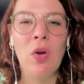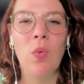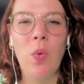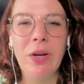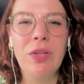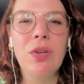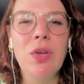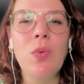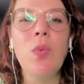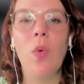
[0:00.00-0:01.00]
What do
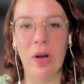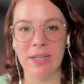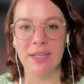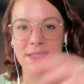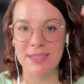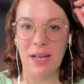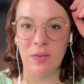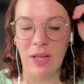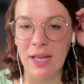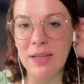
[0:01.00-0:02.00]
you want it to
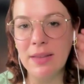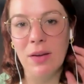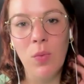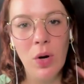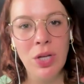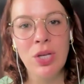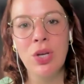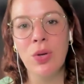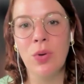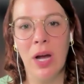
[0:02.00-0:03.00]
sound like? Like, what do
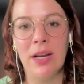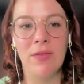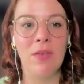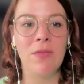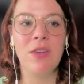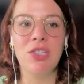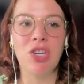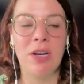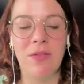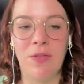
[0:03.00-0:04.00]
you kind of
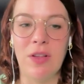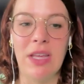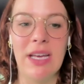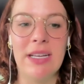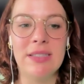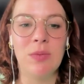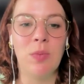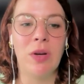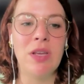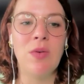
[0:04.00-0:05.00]
envision for this?
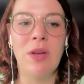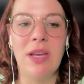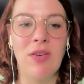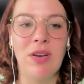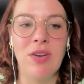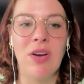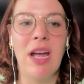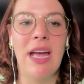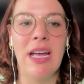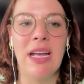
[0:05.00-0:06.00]
What do you hear in your
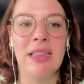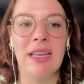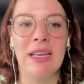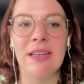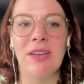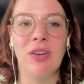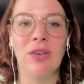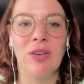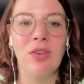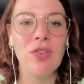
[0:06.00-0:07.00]
head that
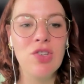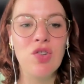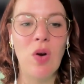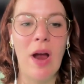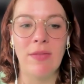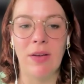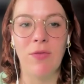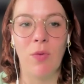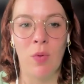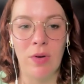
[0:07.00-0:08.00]
you're striving
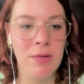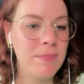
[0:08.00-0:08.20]
for?